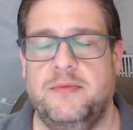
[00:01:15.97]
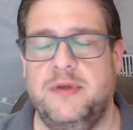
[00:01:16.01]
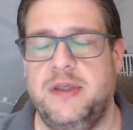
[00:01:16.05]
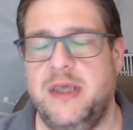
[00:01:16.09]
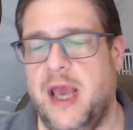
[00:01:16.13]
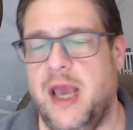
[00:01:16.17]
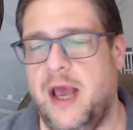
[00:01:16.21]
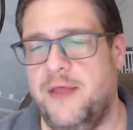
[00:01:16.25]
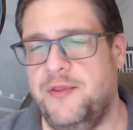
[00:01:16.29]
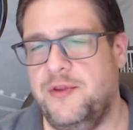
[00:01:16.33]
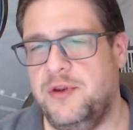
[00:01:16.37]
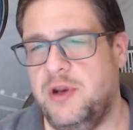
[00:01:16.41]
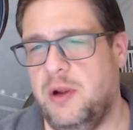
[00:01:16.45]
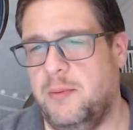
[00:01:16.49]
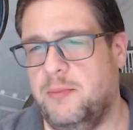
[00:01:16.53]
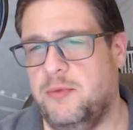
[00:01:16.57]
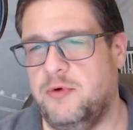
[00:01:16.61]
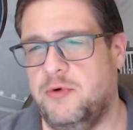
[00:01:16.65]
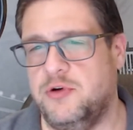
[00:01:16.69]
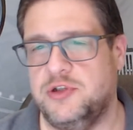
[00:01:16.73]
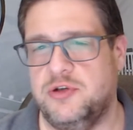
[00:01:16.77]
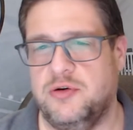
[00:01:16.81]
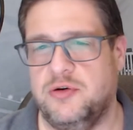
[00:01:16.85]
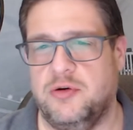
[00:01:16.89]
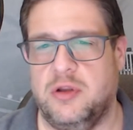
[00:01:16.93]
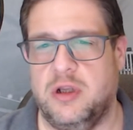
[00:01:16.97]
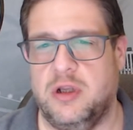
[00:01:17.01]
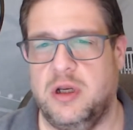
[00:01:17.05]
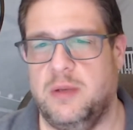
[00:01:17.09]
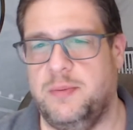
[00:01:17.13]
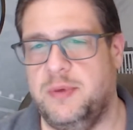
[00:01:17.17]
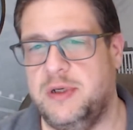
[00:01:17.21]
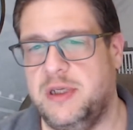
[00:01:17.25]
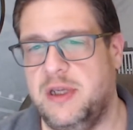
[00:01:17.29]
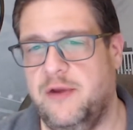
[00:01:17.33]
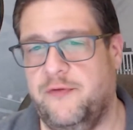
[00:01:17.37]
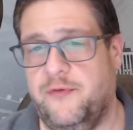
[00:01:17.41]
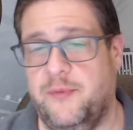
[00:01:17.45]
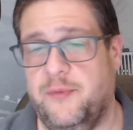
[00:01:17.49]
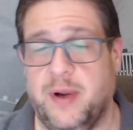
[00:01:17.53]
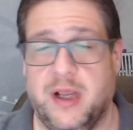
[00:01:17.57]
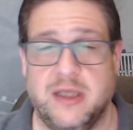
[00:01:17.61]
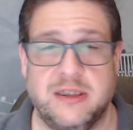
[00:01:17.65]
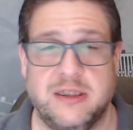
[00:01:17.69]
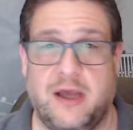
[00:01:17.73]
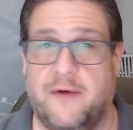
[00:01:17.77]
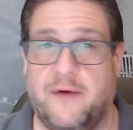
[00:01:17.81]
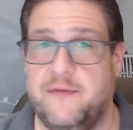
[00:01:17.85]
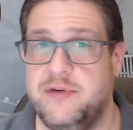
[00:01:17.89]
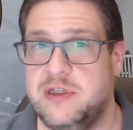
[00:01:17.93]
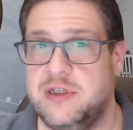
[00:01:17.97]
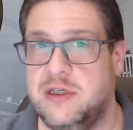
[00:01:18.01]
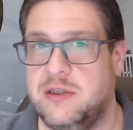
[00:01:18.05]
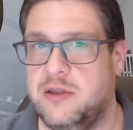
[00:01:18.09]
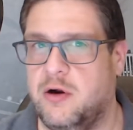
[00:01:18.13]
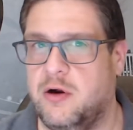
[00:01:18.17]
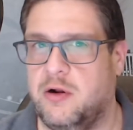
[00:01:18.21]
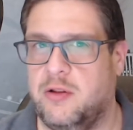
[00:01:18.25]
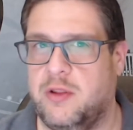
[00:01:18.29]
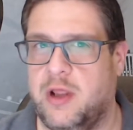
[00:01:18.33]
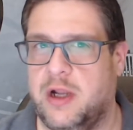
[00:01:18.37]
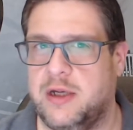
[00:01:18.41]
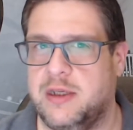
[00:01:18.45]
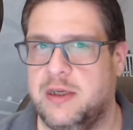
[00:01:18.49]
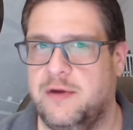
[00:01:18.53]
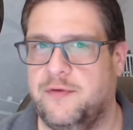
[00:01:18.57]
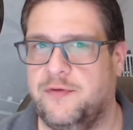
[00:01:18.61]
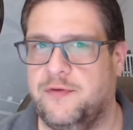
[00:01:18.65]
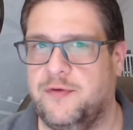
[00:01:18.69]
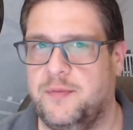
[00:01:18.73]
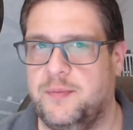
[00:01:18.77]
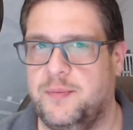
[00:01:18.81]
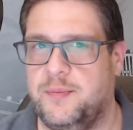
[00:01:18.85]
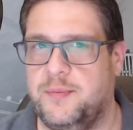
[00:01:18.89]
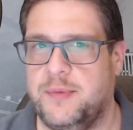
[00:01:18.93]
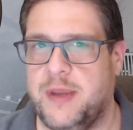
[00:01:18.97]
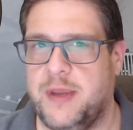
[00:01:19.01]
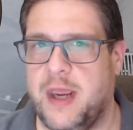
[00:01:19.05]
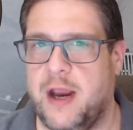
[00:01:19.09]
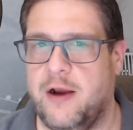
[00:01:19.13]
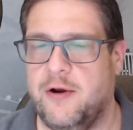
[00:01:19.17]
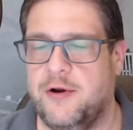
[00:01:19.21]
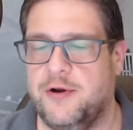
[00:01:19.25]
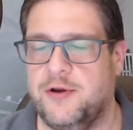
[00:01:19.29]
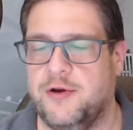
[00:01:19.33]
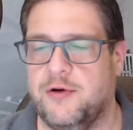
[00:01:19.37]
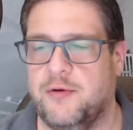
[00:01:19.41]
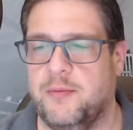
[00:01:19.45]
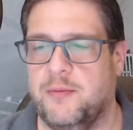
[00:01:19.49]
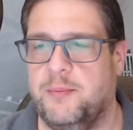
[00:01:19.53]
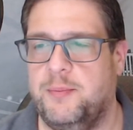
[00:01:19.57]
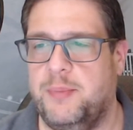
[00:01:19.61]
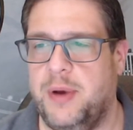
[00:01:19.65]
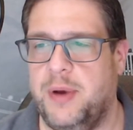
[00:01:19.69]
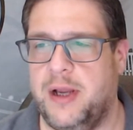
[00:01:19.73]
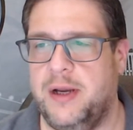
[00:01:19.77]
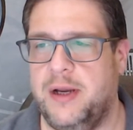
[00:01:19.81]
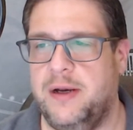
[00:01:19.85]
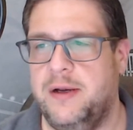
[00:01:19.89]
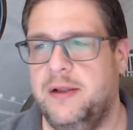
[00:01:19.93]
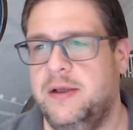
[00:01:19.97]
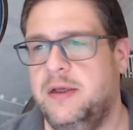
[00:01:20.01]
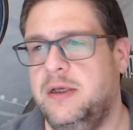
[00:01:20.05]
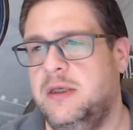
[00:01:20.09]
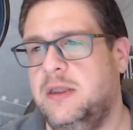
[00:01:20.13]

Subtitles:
Yeah, the numbers are a little bit different because obviously they're a lot different character, but